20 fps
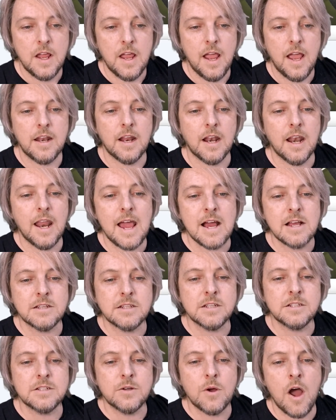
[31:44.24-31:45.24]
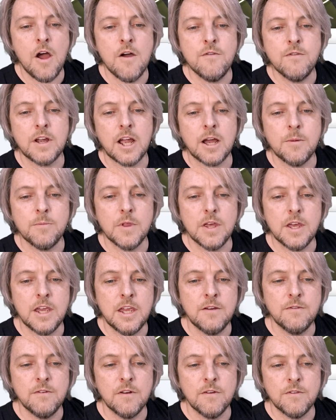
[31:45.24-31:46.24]
It allows us to overcome the
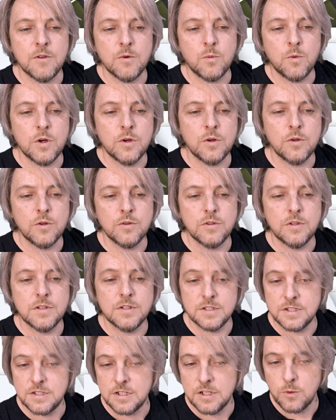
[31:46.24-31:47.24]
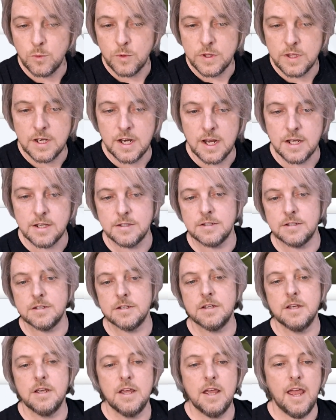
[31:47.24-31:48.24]
evil of the world still within us
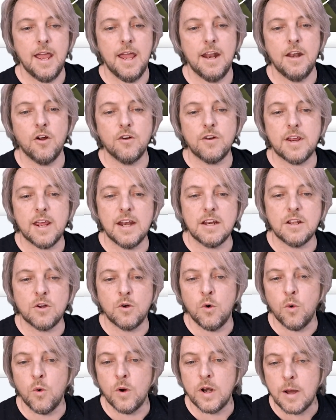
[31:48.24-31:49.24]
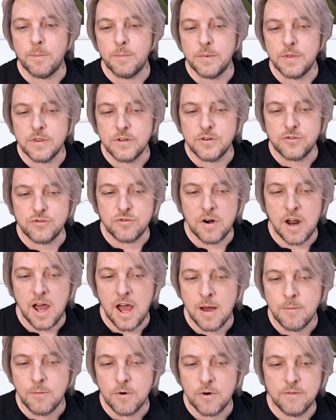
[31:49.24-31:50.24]
and not get caught up in the
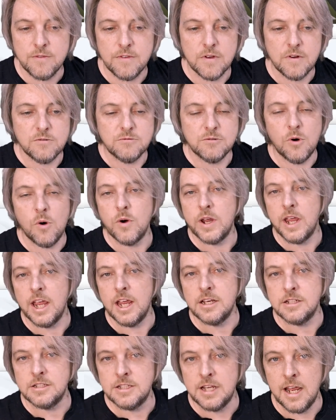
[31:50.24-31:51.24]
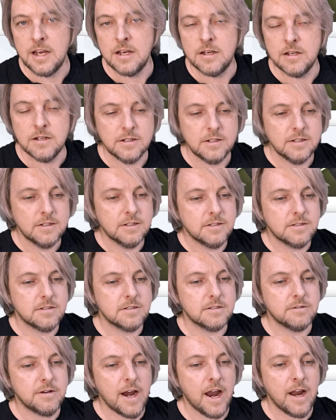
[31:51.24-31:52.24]
drama of the walking dead
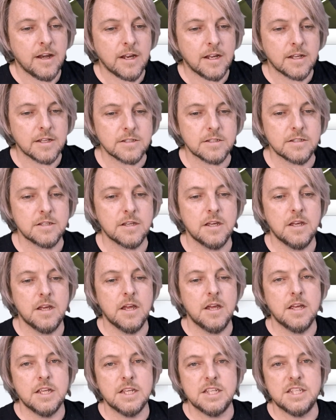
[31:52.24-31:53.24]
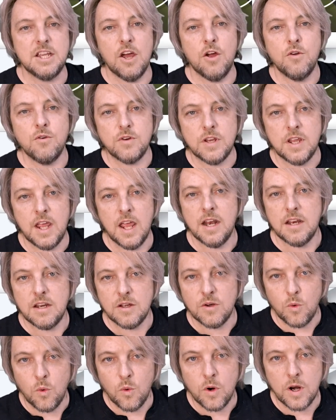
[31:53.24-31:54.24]
surrounding us. Don't get
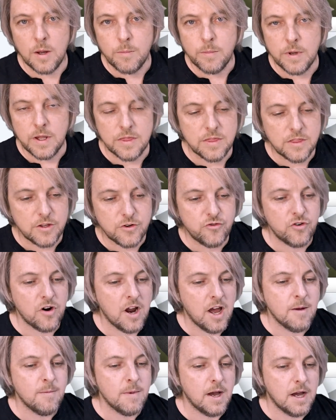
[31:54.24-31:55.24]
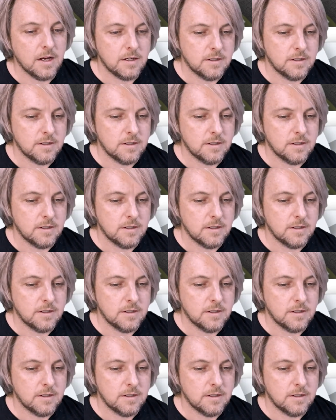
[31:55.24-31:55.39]
caught up in the drama.